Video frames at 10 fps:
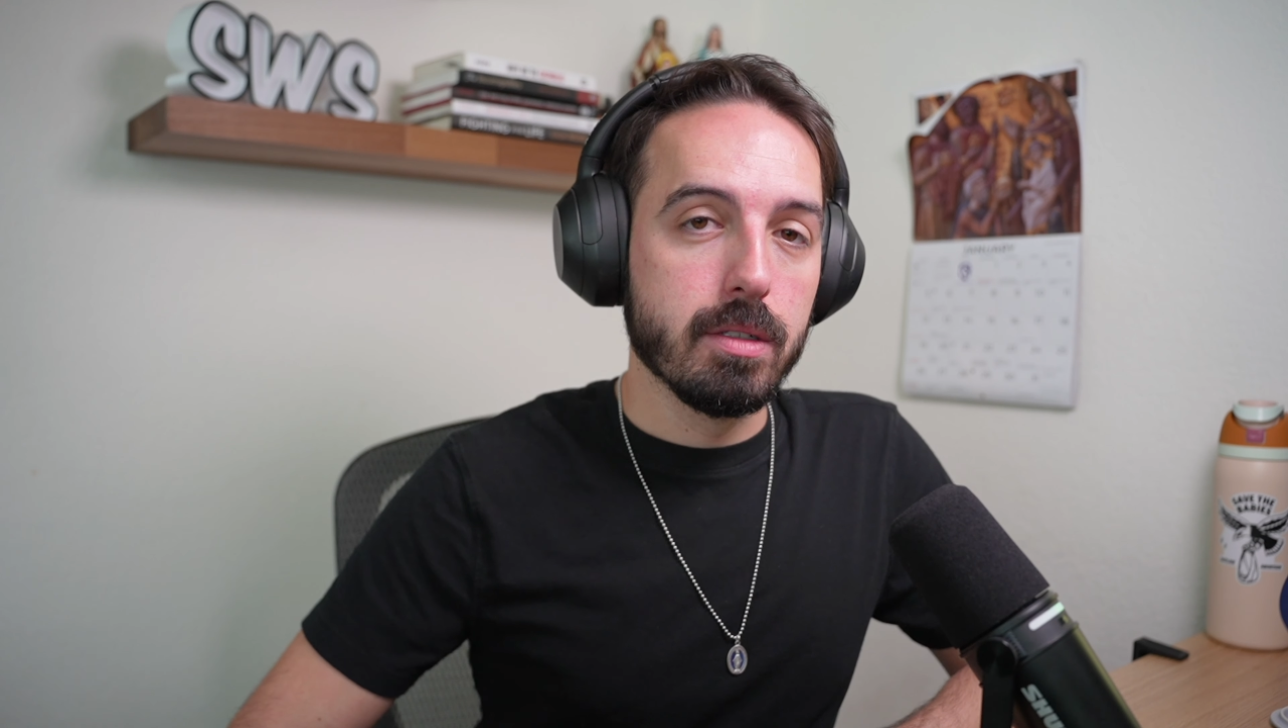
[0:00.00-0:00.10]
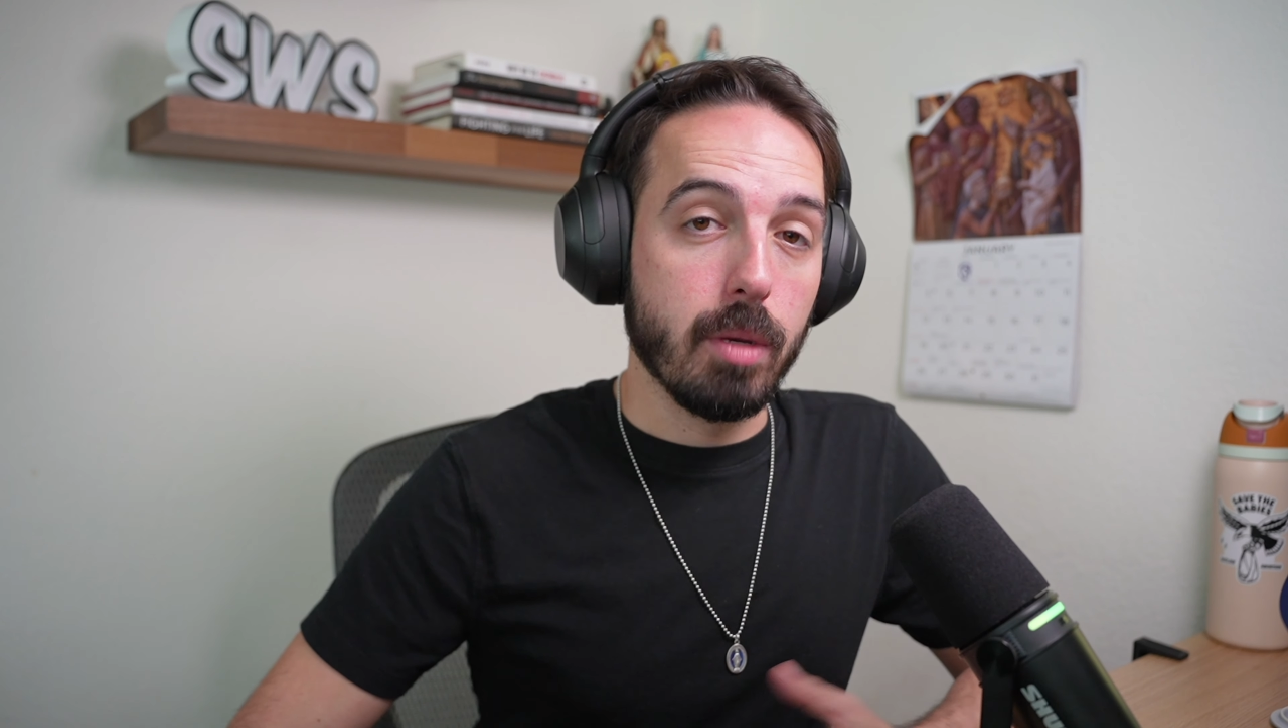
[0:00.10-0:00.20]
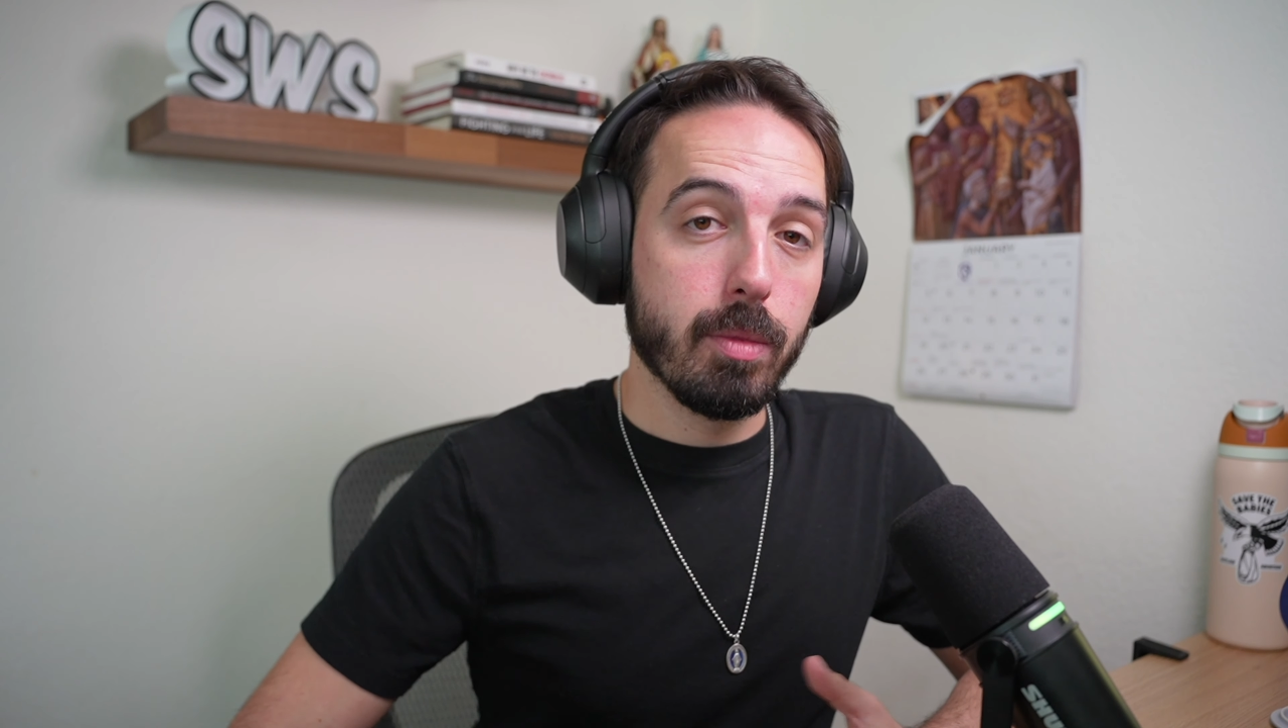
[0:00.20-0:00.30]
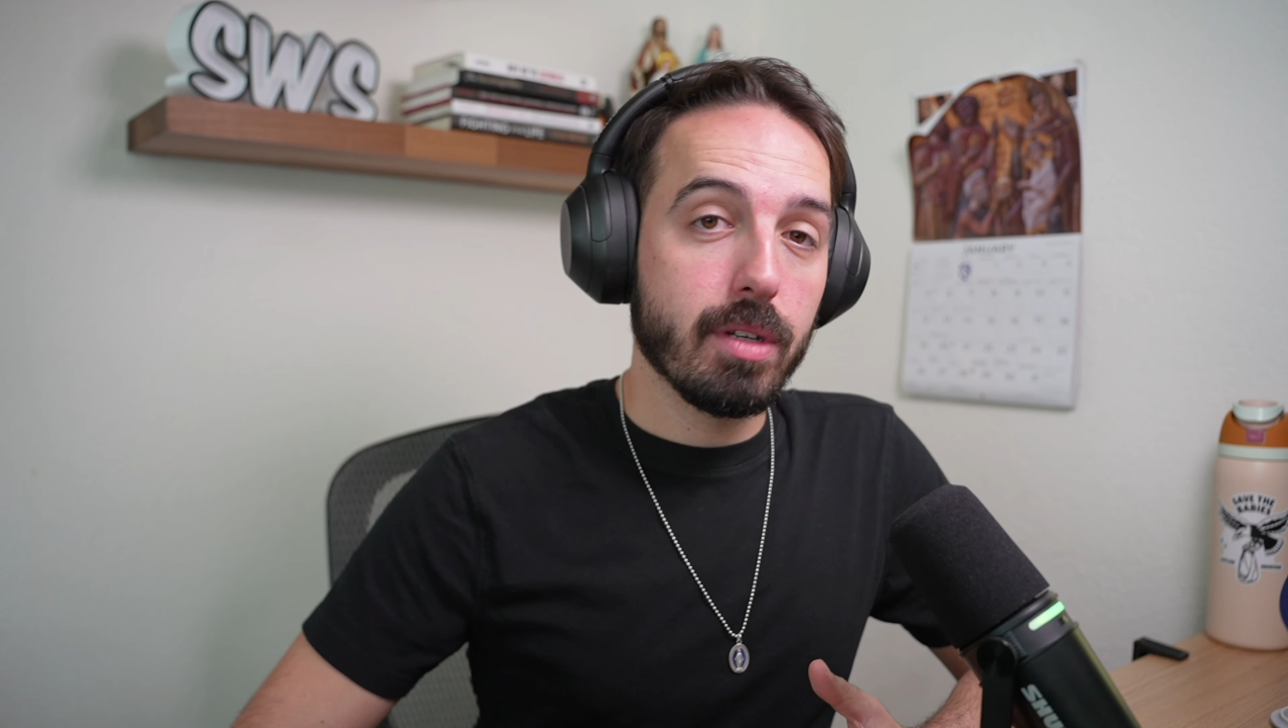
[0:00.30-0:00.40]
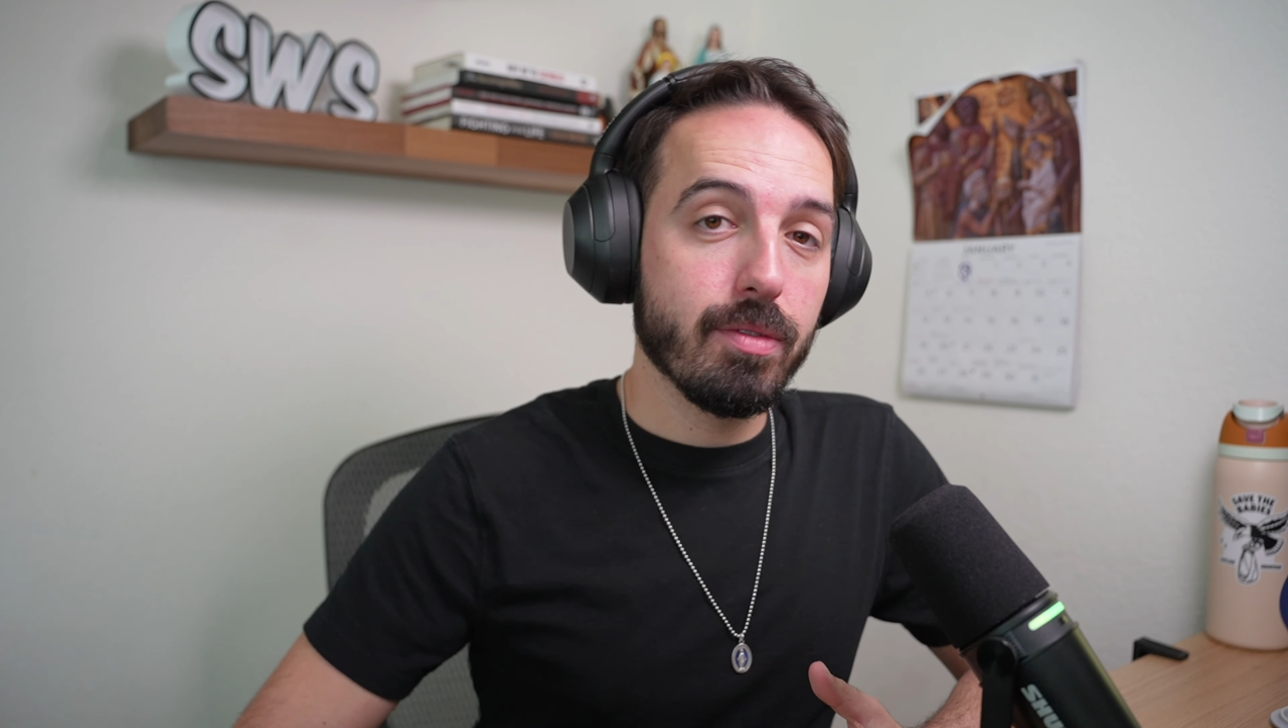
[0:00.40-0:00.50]

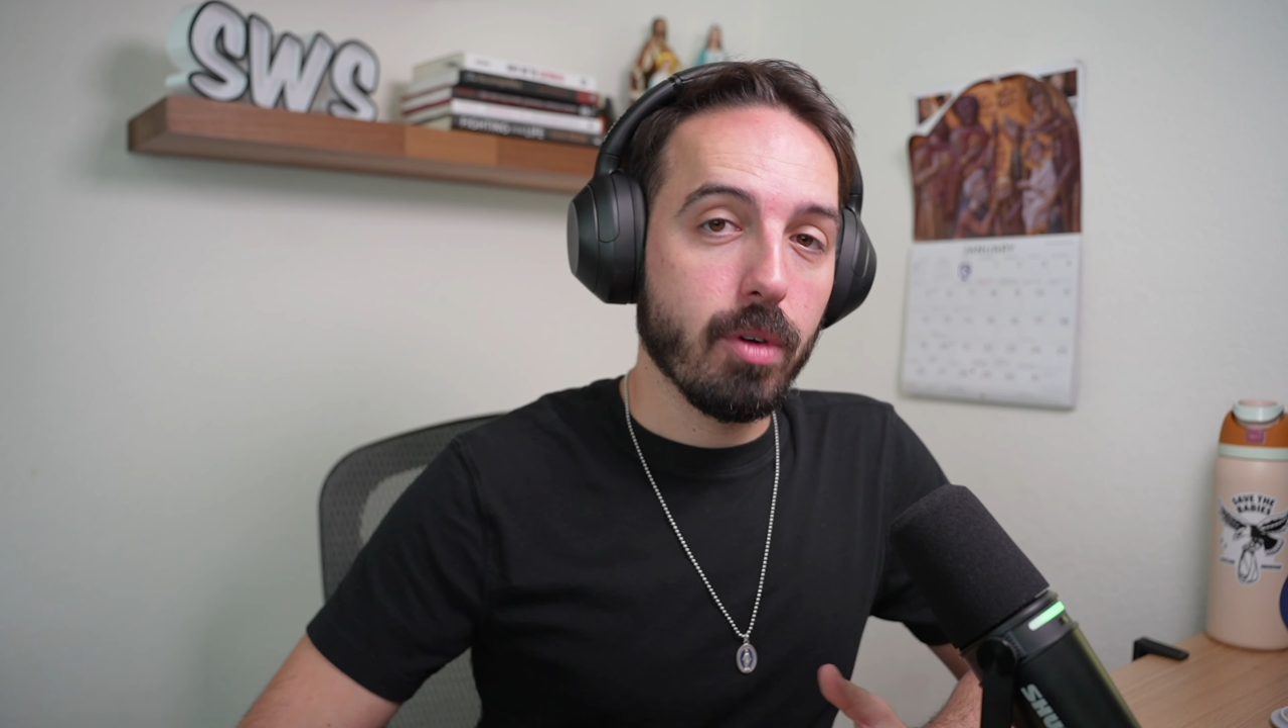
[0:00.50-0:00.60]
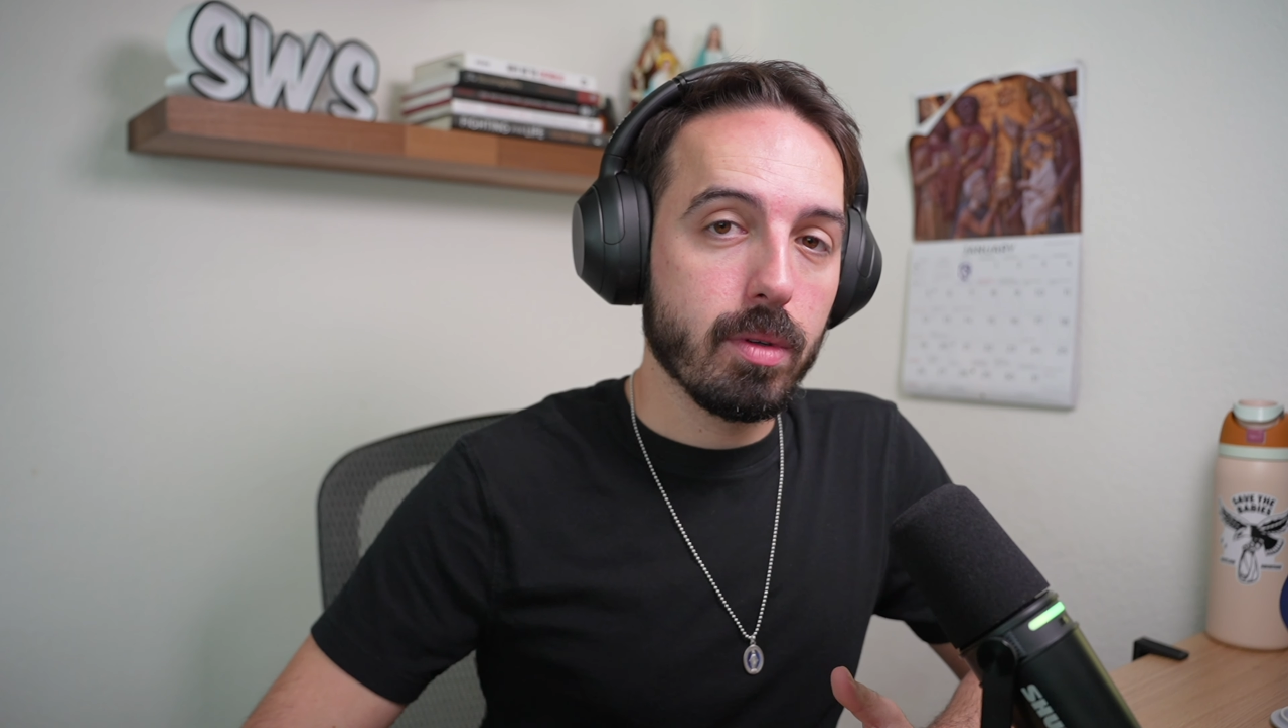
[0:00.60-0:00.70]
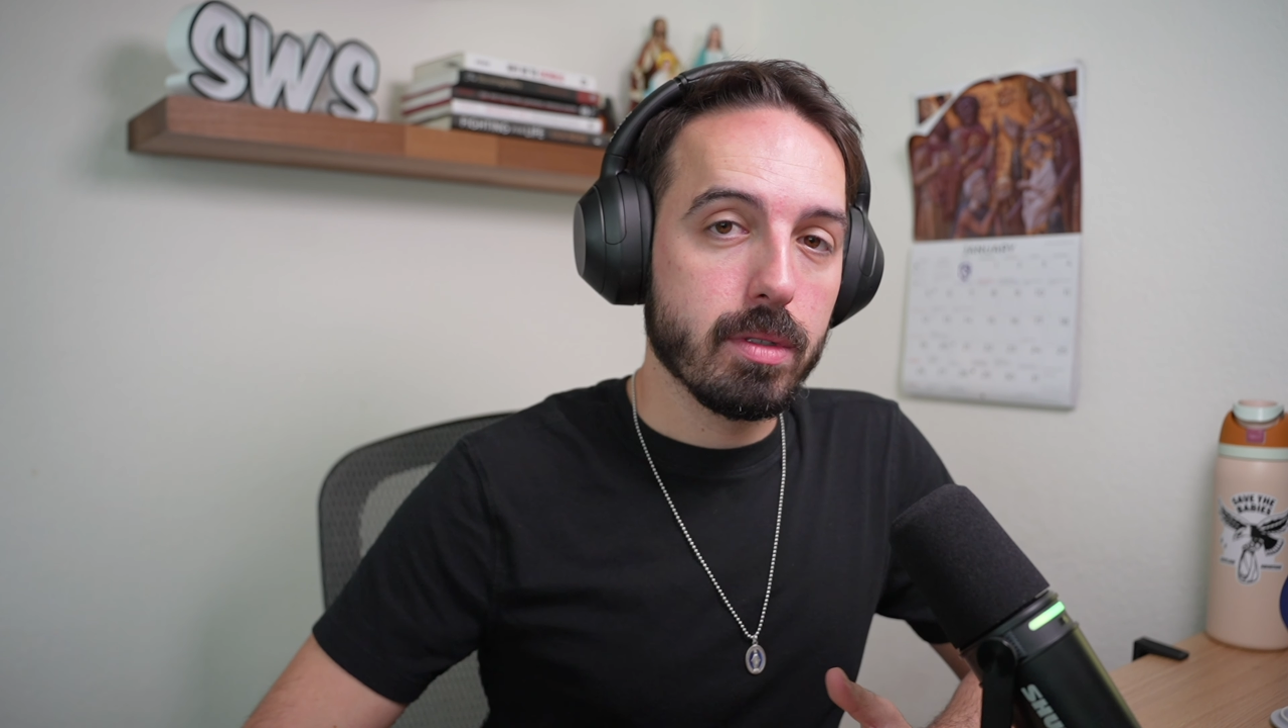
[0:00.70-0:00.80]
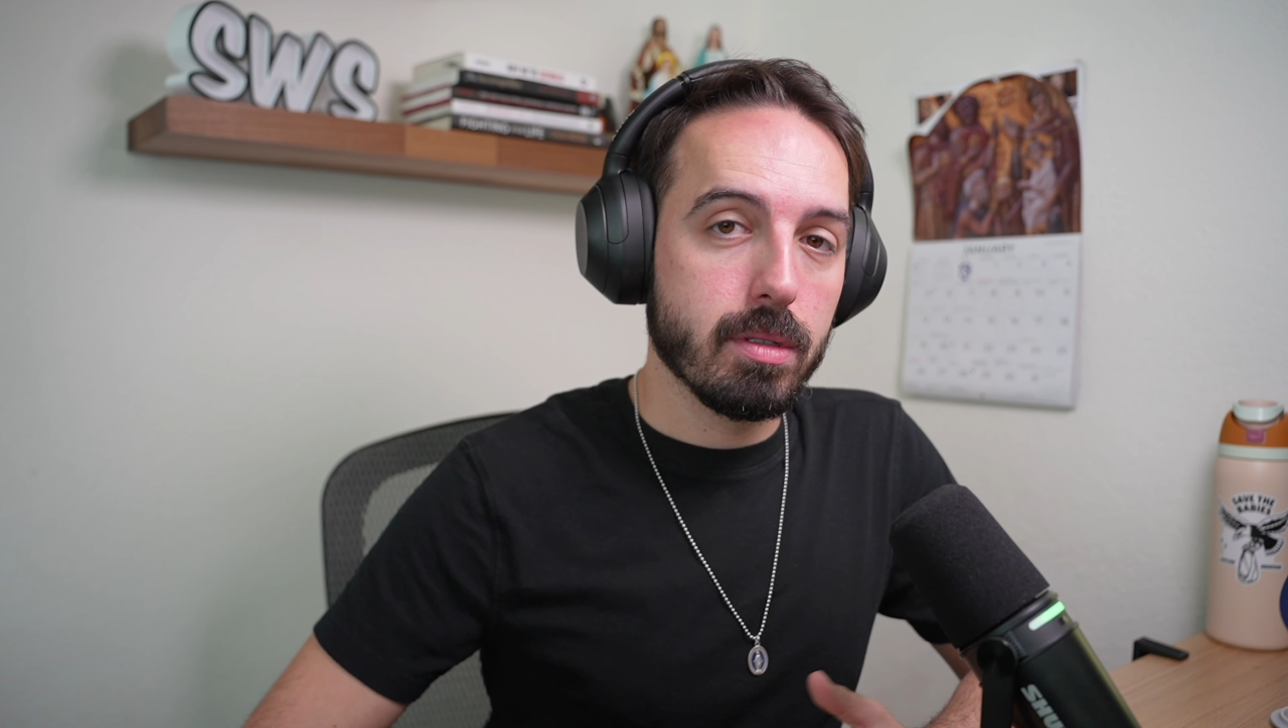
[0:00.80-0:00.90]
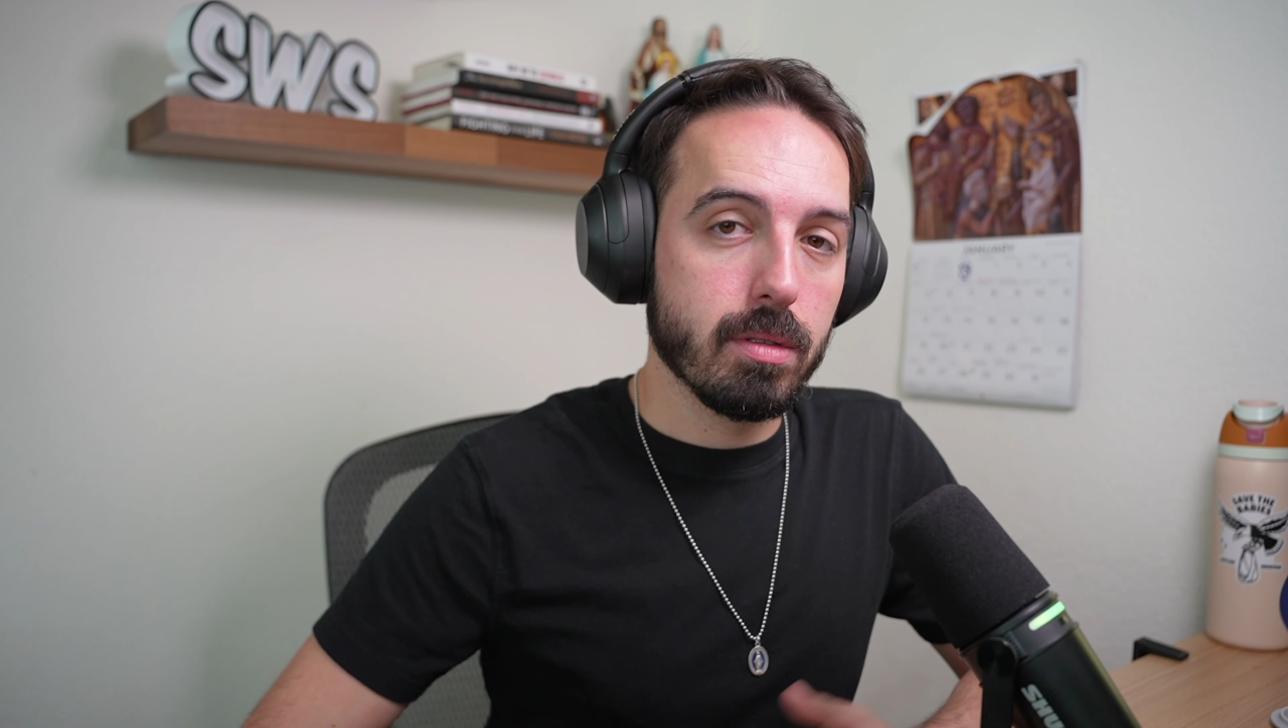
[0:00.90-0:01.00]
So I'm looking forward